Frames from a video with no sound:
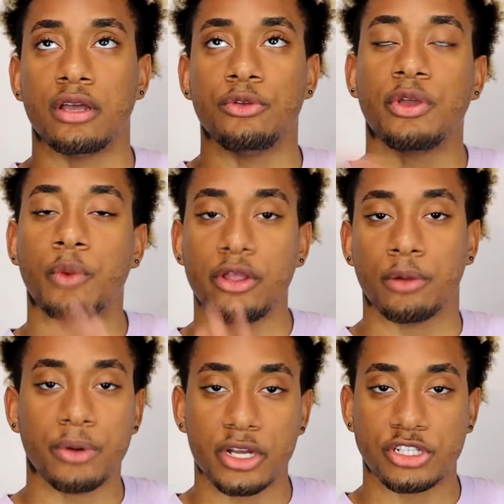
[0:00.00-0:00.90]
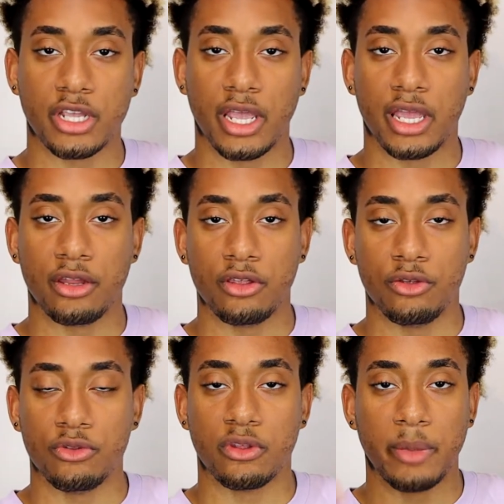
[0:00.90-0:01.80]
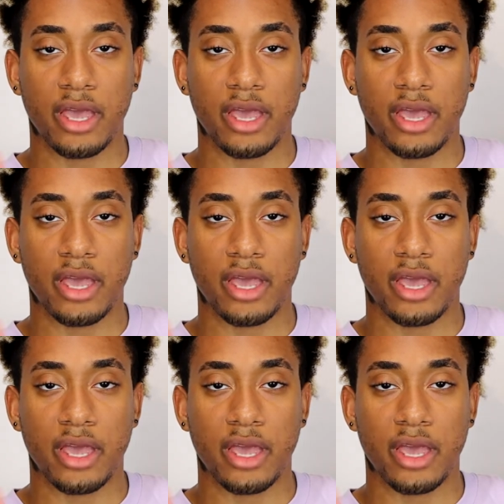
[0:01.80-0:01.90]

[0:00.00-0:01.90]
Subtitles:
you can wet your brush and use them